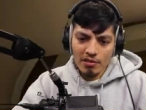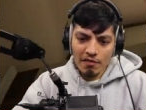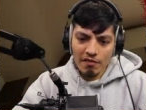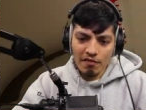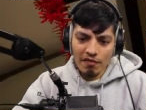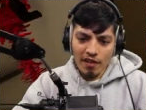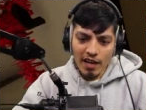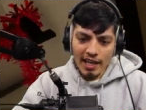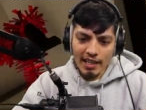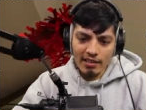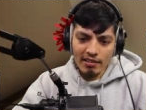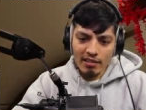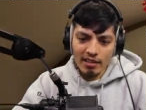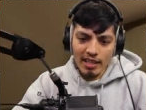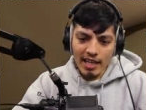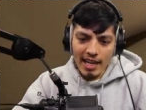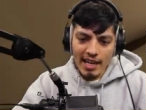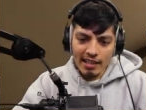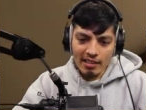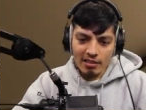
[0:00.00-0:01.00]
to find the
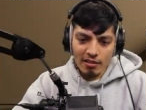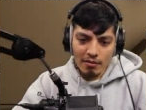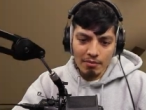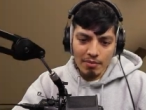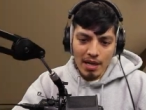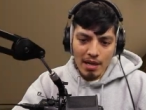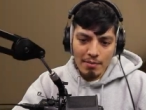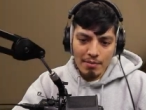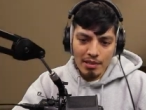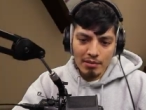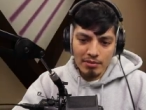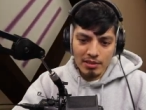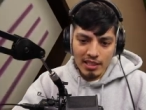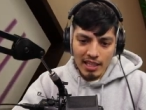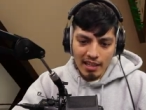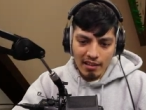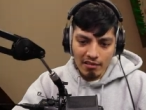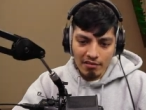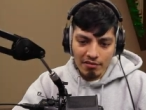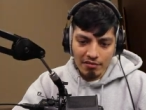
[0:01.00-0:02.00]
actual baby
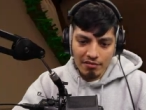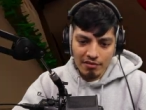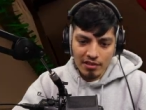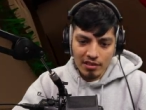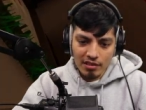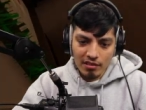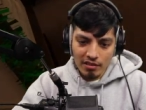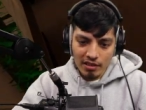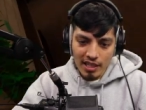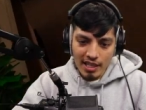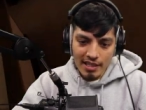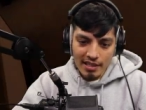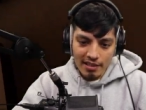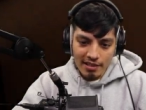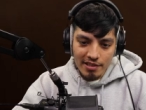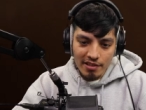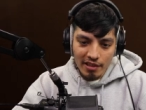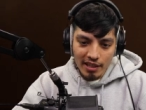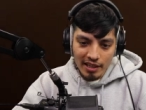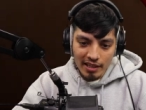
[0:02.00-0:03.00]
himself? Okay, there
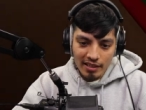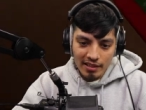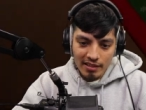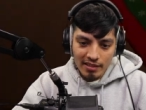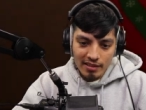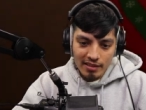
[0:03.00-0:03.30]
you are.